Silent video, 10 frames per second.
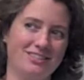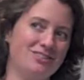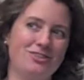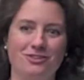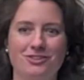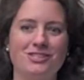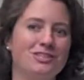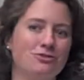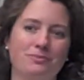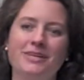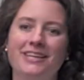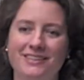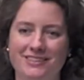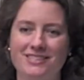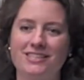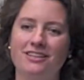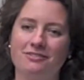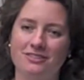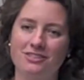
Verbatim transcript: Turner Syndrome Caitlin Sullivan.